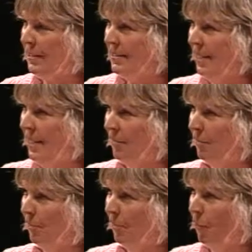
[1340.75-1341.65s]
Is that
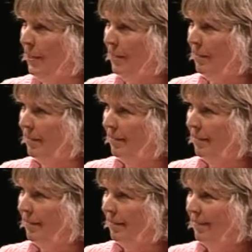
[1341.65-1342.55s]
when
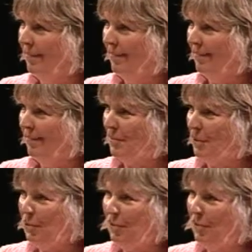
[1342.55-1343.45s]

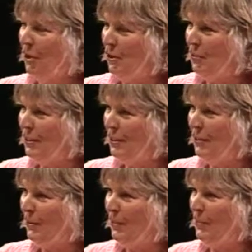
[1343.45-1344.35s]
you've done all you can
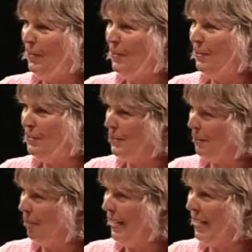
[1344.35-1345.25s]
do and there's
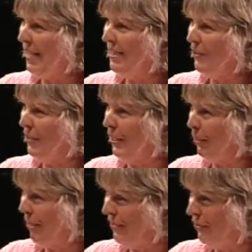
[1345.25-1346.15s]
still pain, or they go
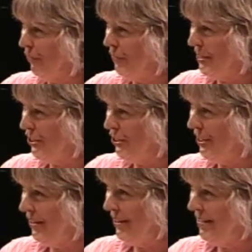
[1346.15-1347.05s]
back to their physician
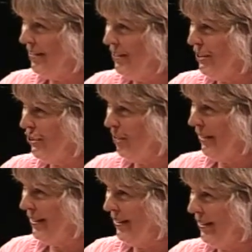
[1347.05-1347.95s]
and that's a decision
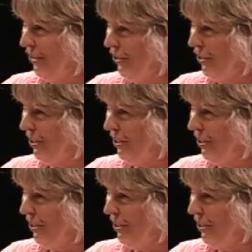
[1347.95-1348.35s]
made together?